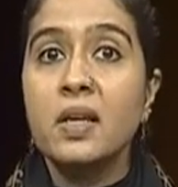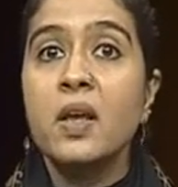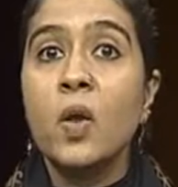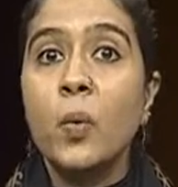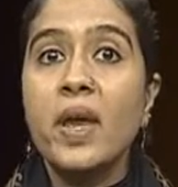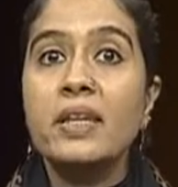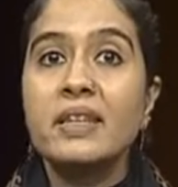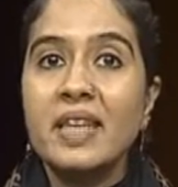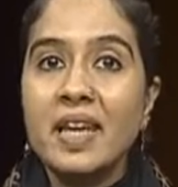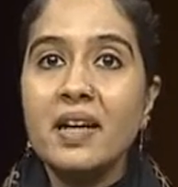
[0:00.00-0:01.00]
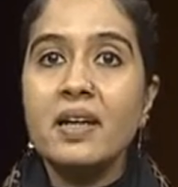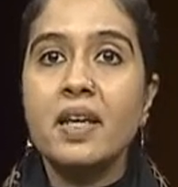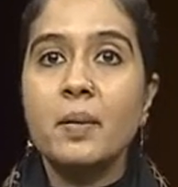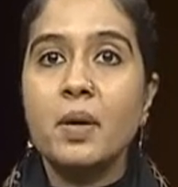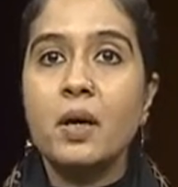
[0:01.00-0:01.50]
where their
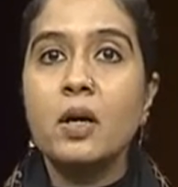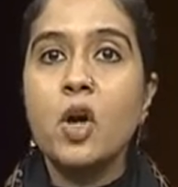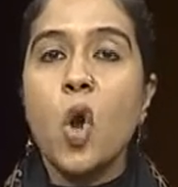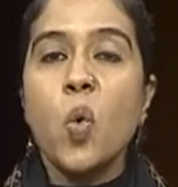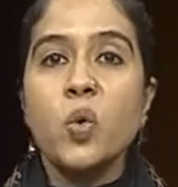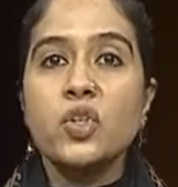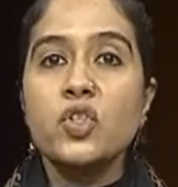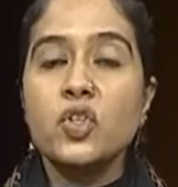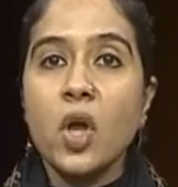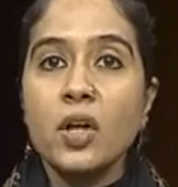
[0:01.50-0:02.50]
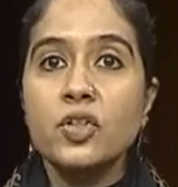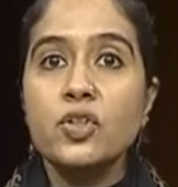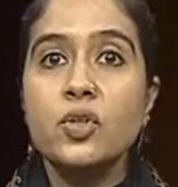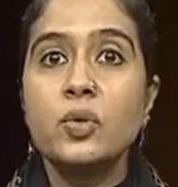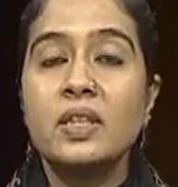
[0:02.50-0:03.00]
labor was not
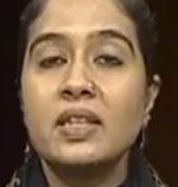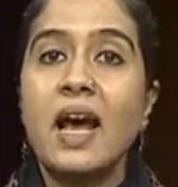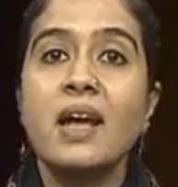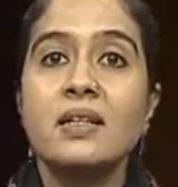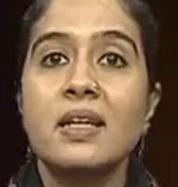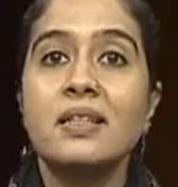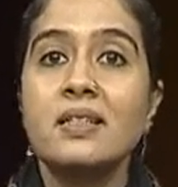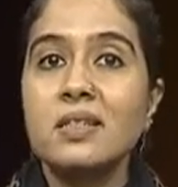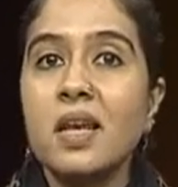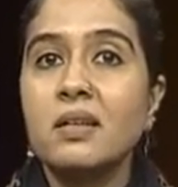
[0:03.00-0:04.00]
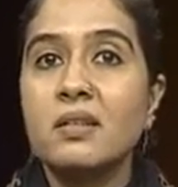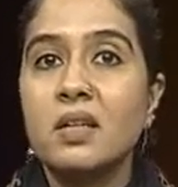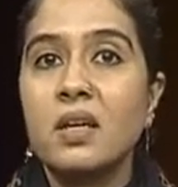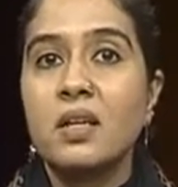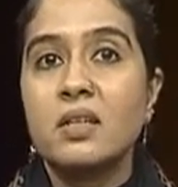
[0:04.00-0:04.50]
to that extent
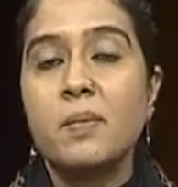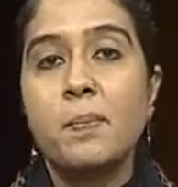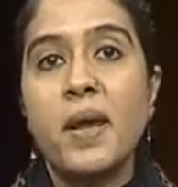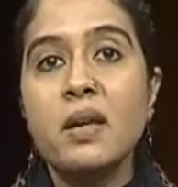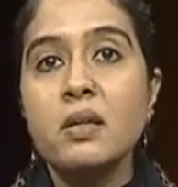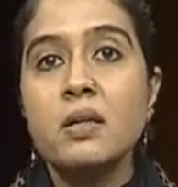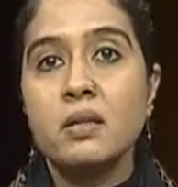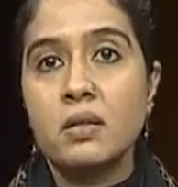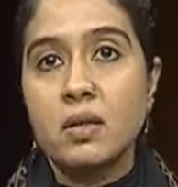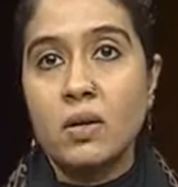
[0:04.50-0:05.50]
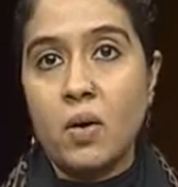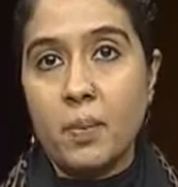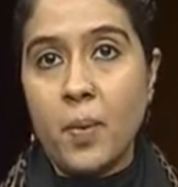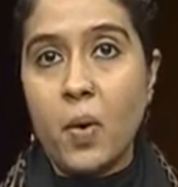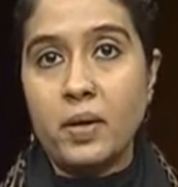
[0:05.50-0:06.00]
dependent
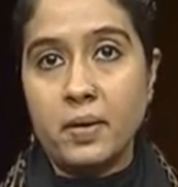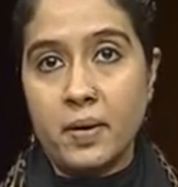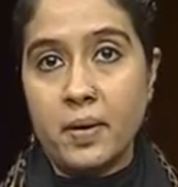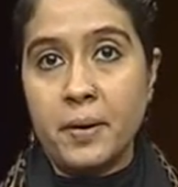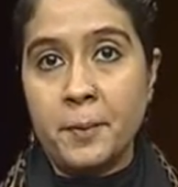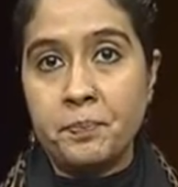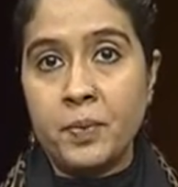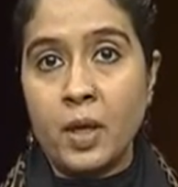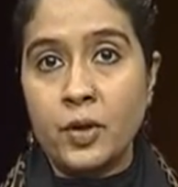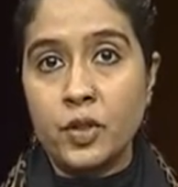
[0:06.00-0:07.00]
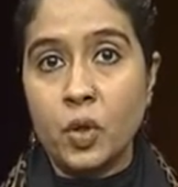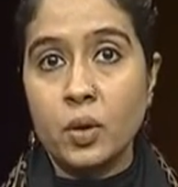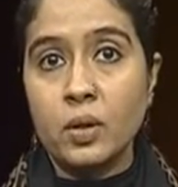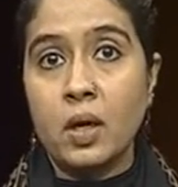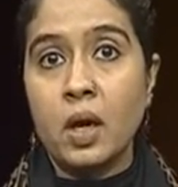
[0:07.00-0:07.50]
upon um, you know uh,
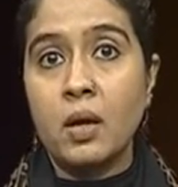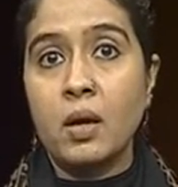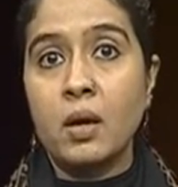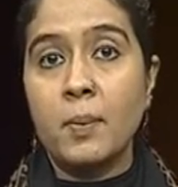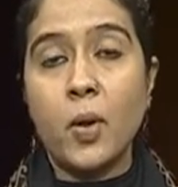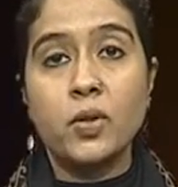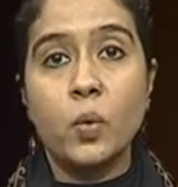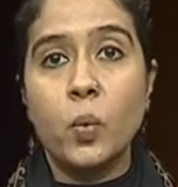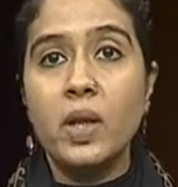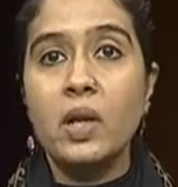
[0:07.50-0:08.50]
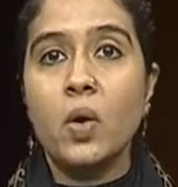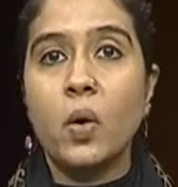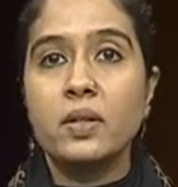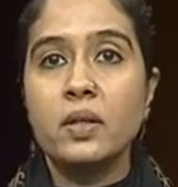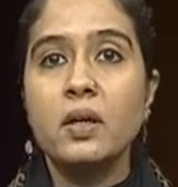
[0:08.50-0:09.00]
uh, uh upon the will
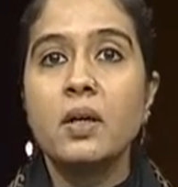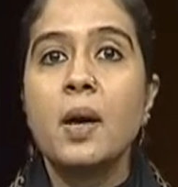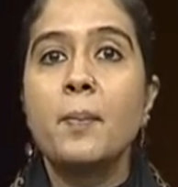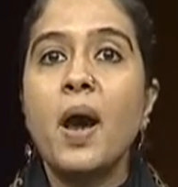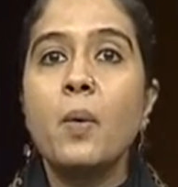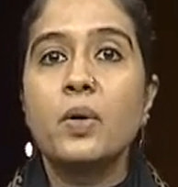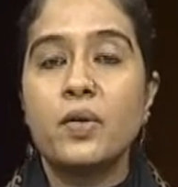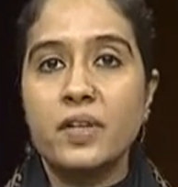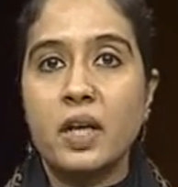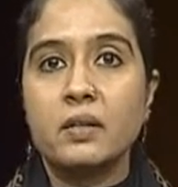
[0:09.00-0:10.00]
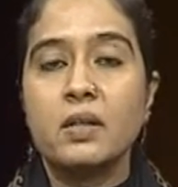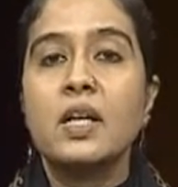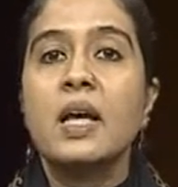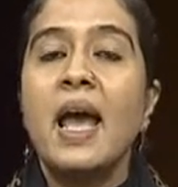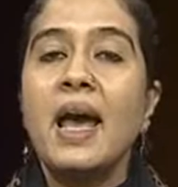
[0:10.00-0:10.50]
or the power of another
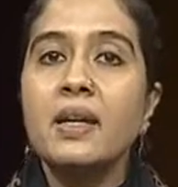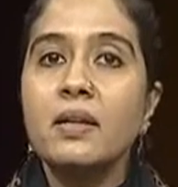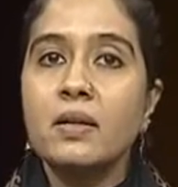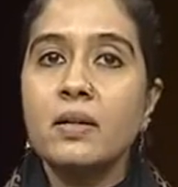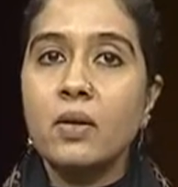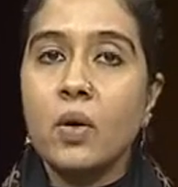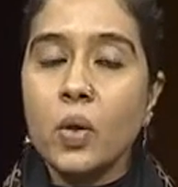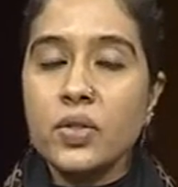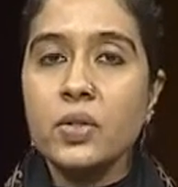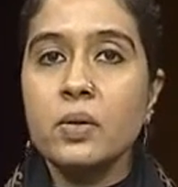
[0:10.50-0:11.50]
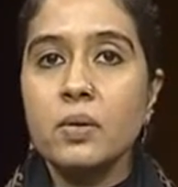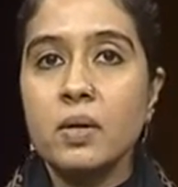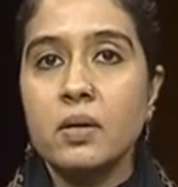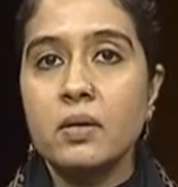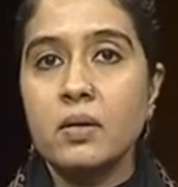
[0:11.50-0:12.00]
and also
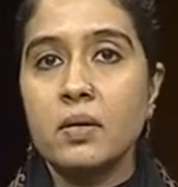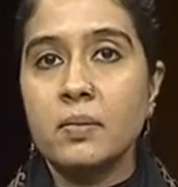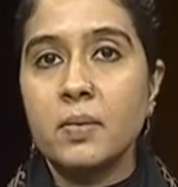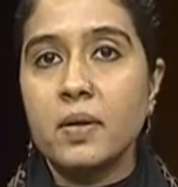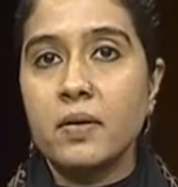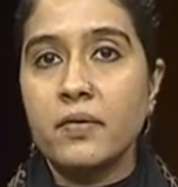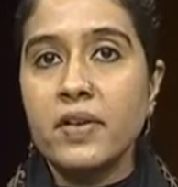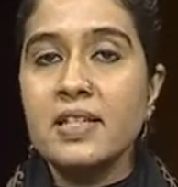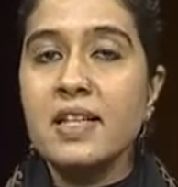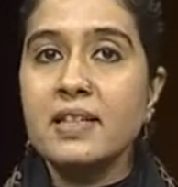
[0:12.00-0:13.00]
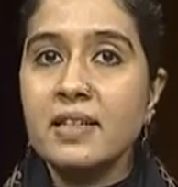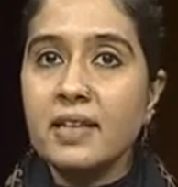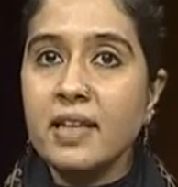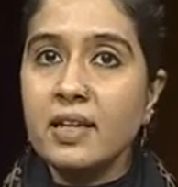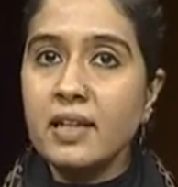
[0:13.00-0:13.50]
uh, friends let
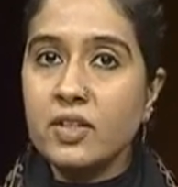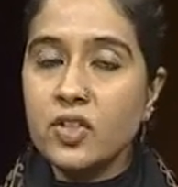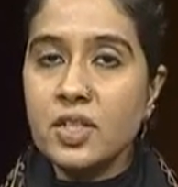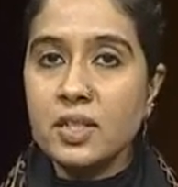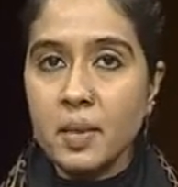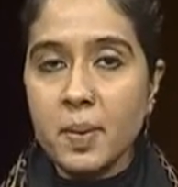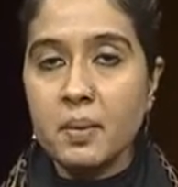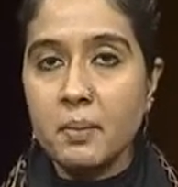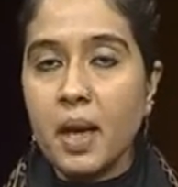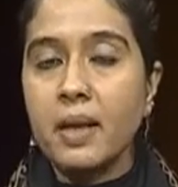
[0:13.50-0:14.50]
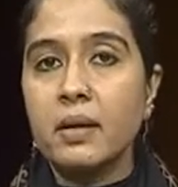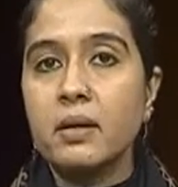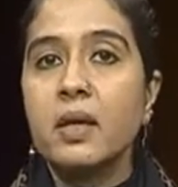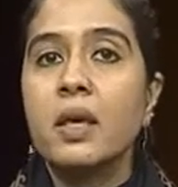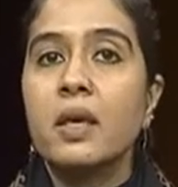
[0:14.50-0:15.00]
that, that let's just keep in mind
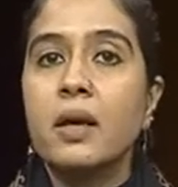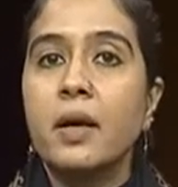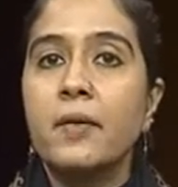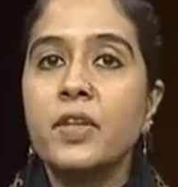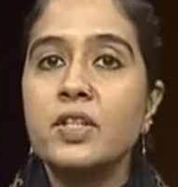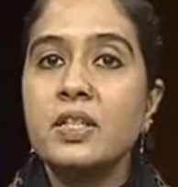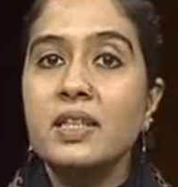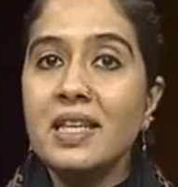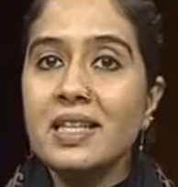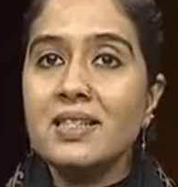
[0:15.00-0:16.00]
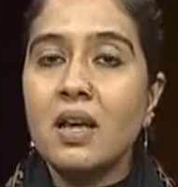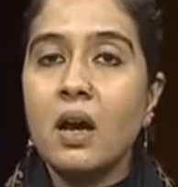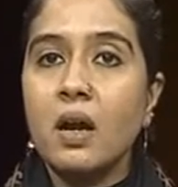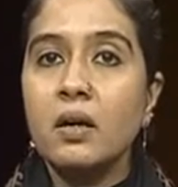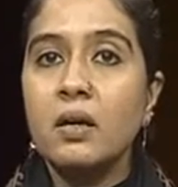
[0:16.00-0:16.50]
that these
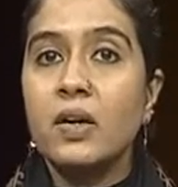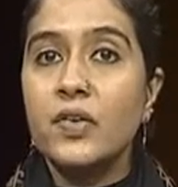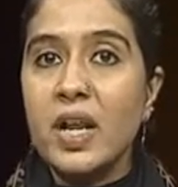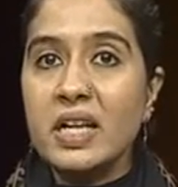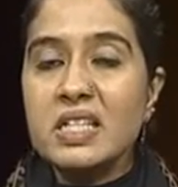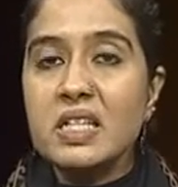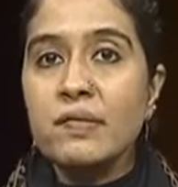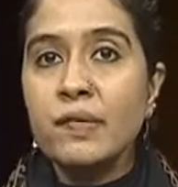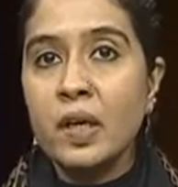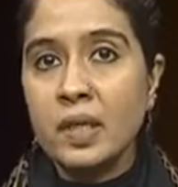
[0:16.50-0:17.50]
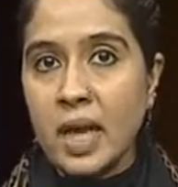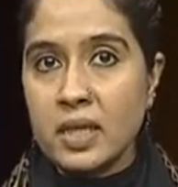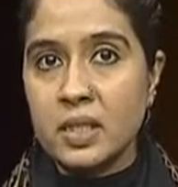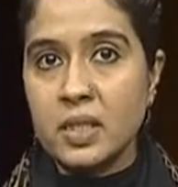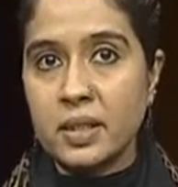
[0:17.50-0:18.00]
are relative
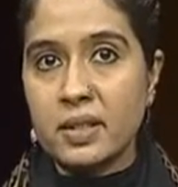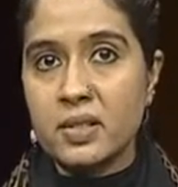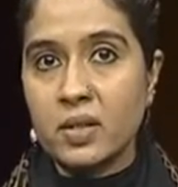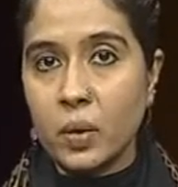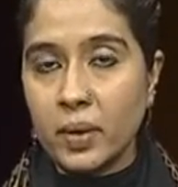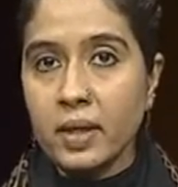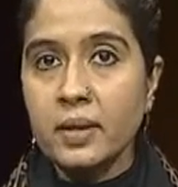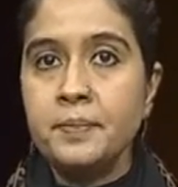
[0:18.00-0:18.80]
categories okay